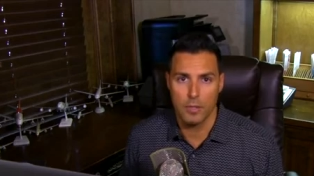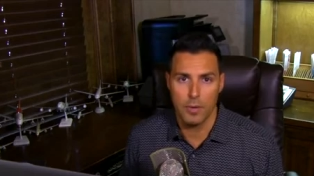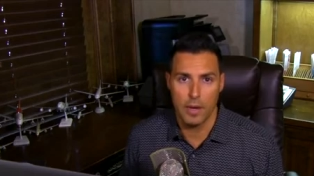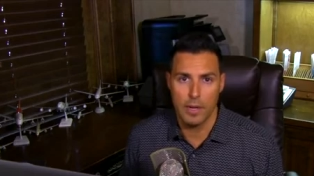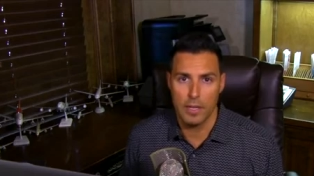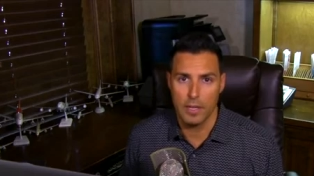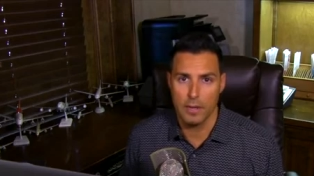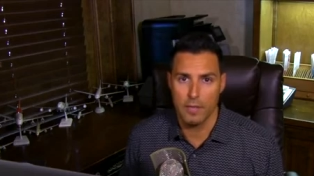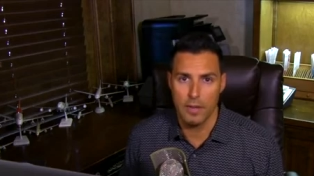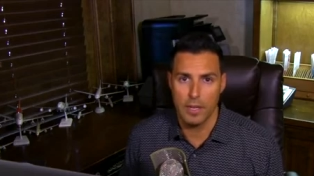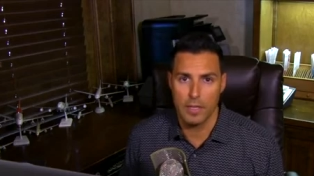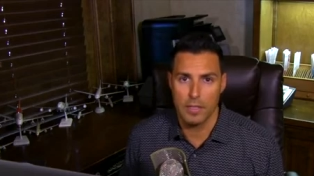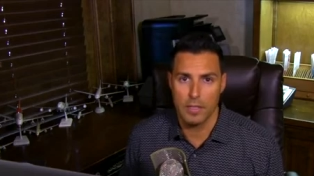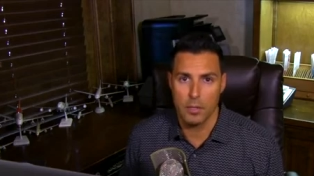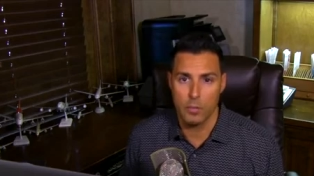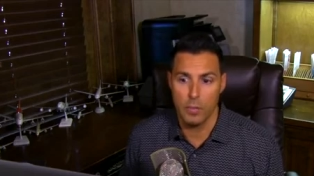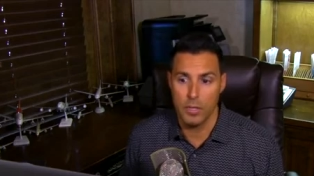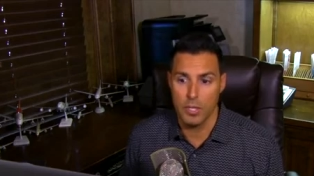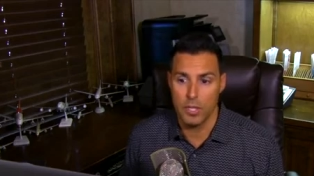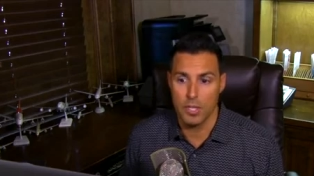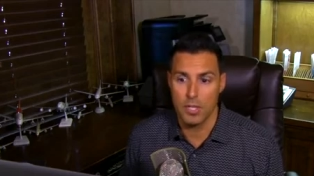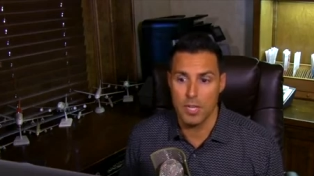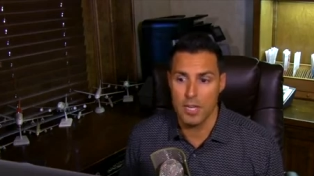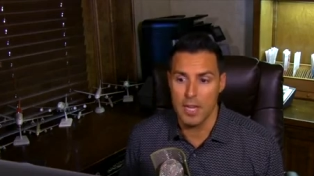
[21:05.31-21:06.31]
the training events, and
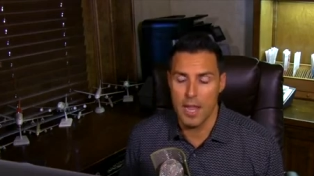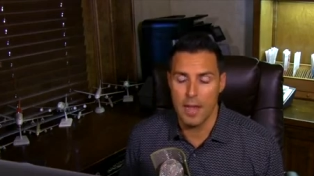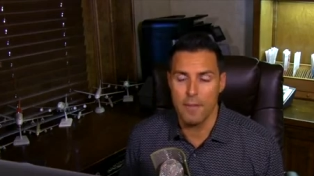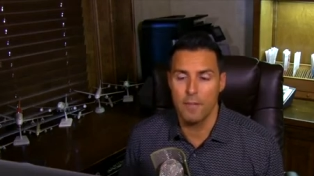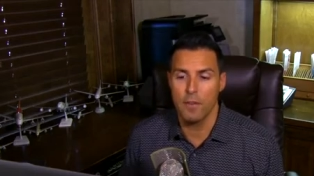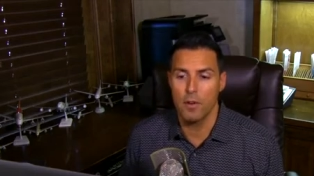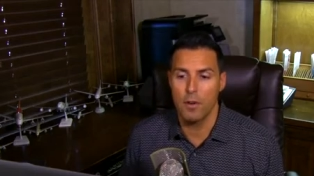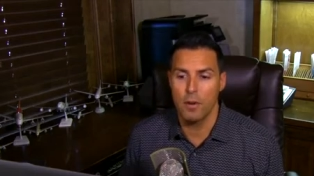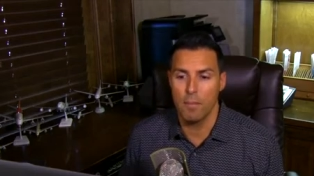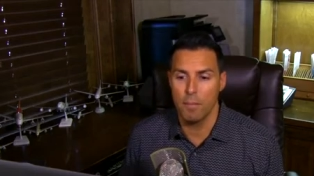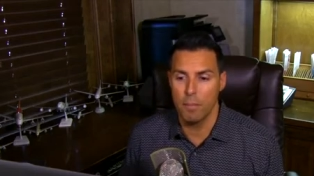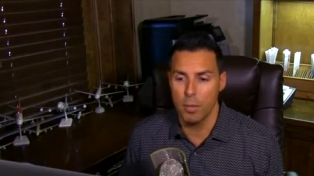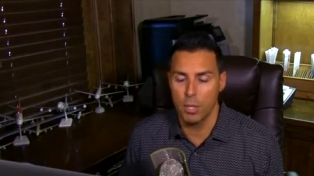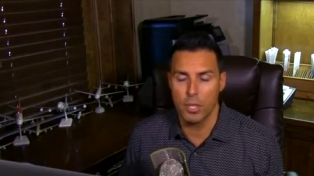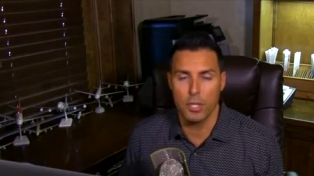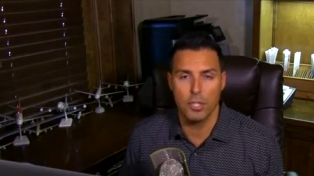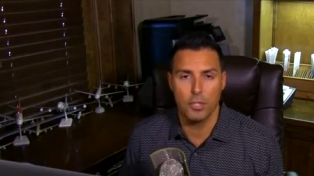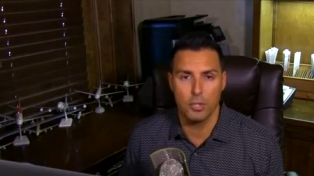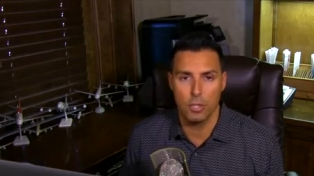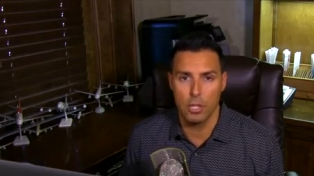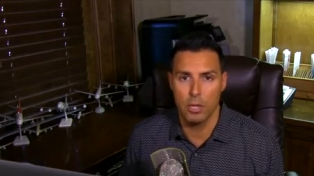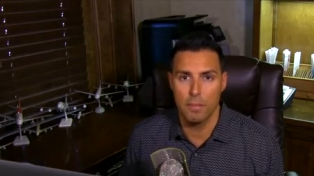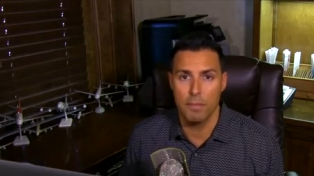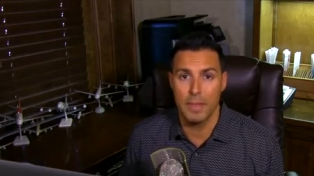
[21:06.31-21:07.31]
we just never book
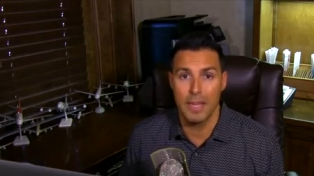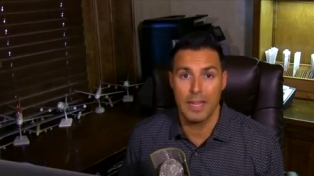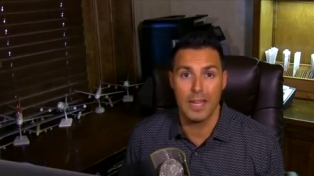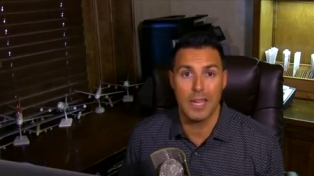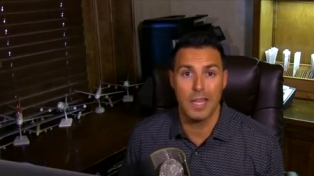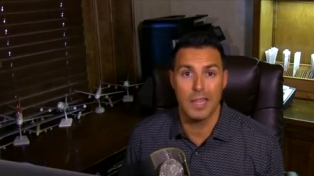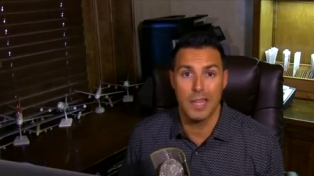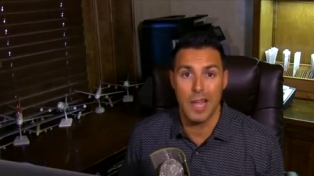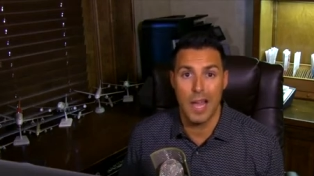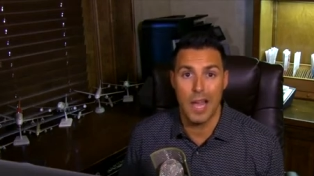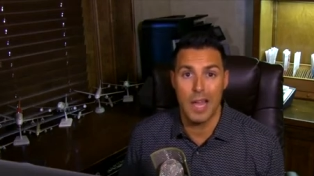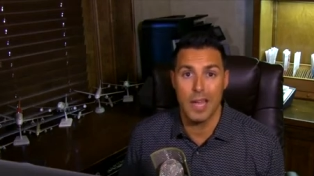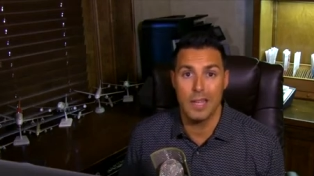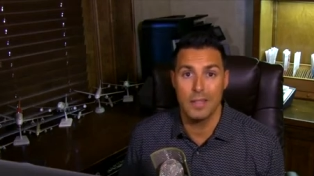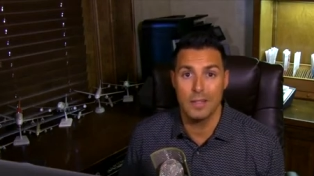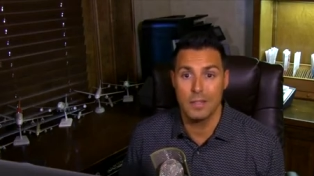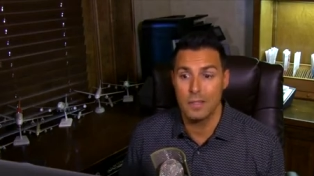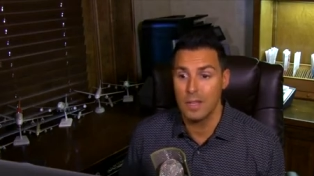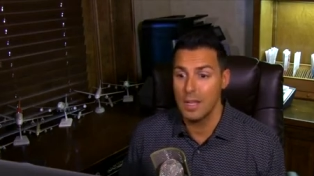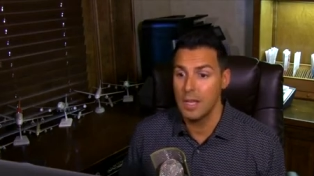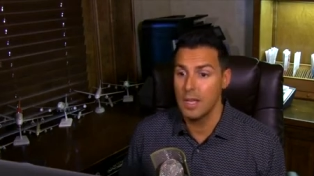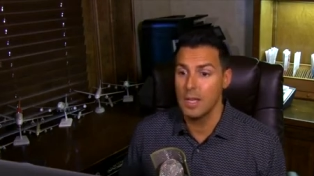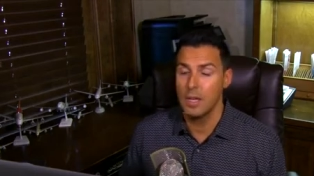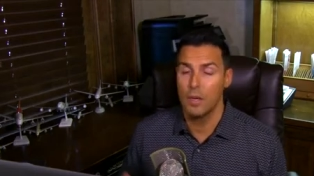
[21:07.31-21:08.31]
a trip that
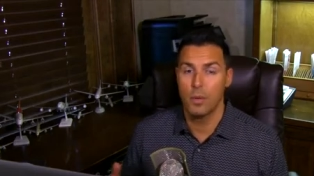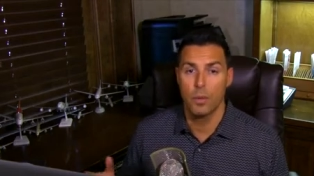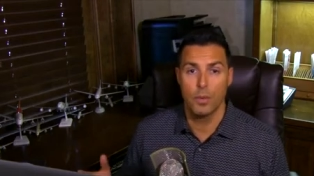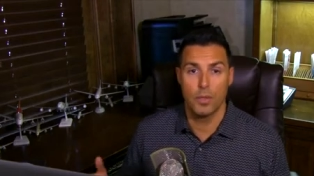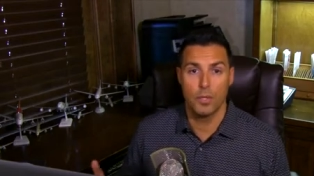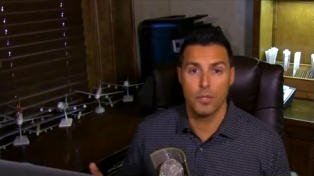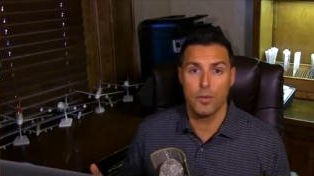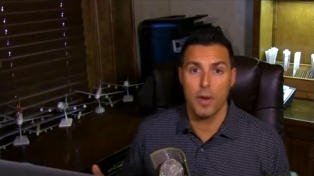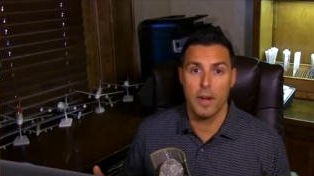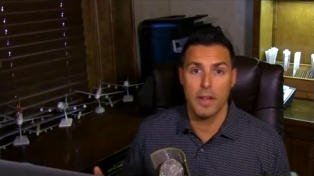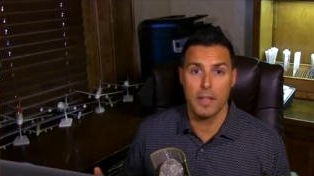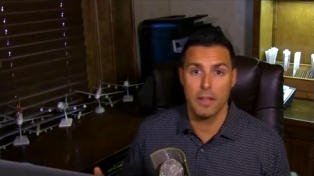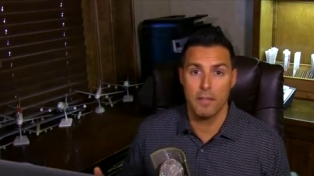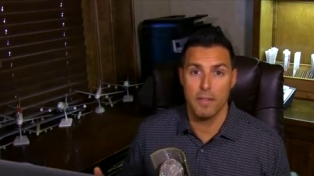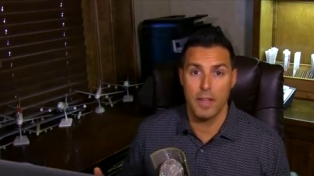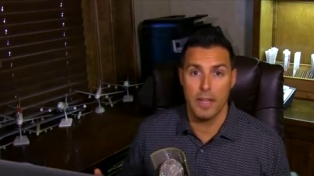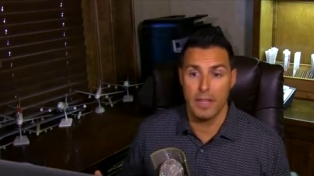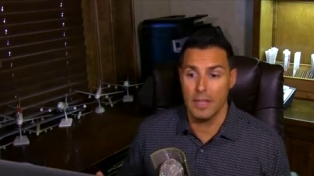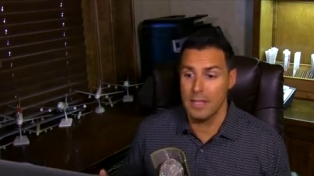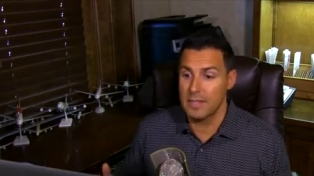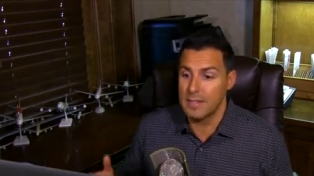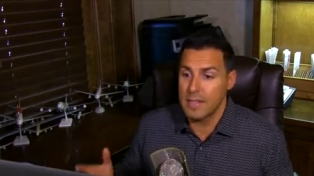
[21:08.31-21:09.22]
collides with the training event.